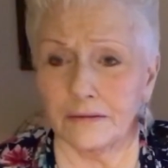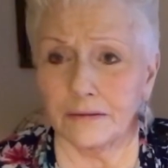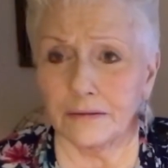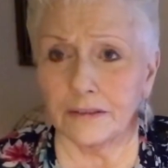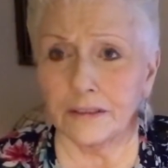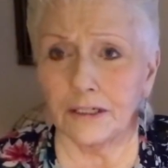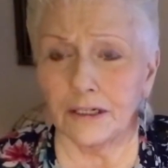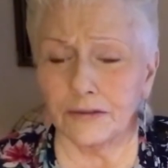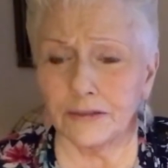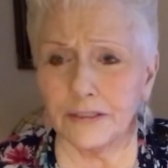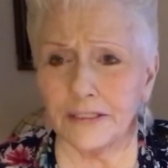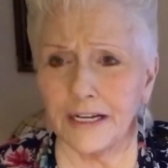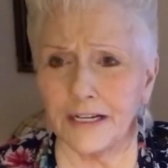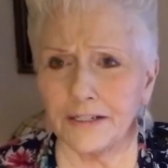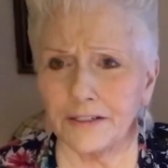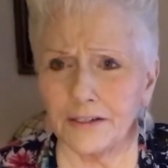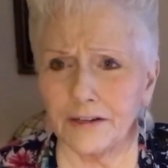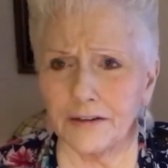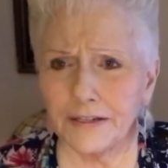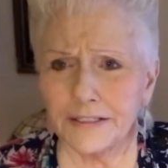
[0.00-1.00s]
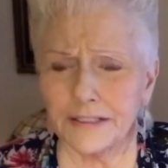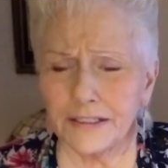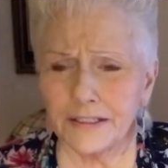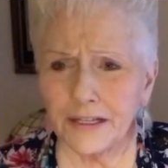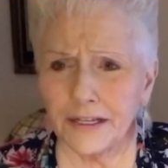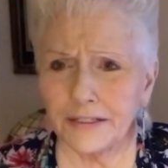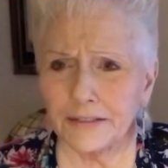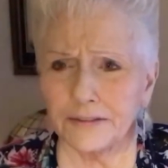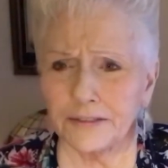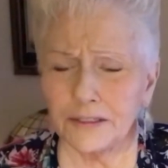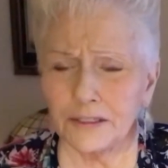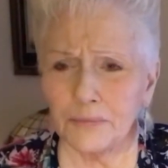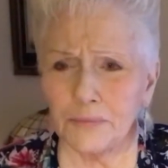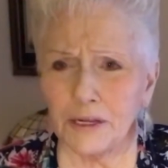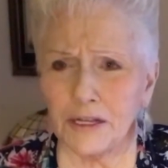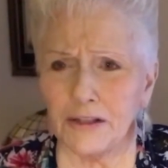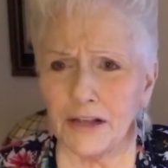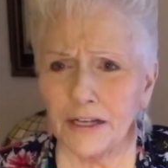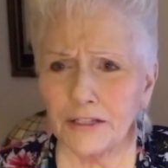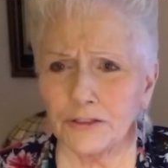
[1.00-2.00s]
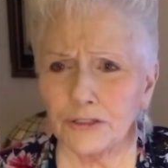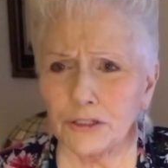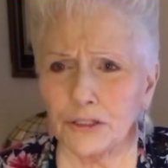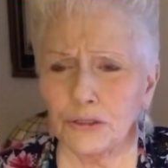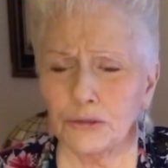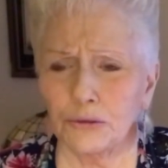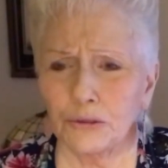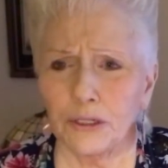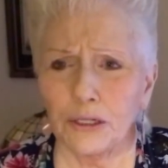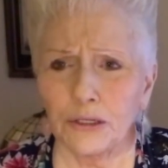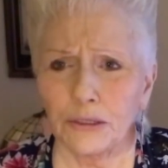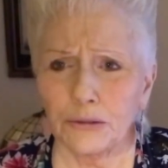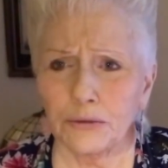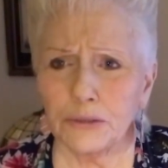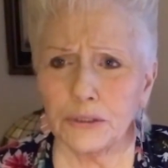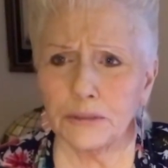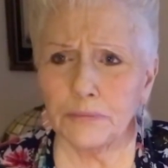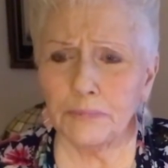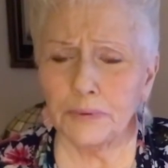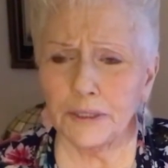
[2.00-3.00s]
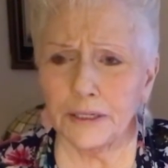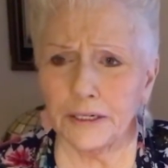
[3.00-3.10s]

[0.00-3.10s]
you know, saying nice things. To me, that's too close.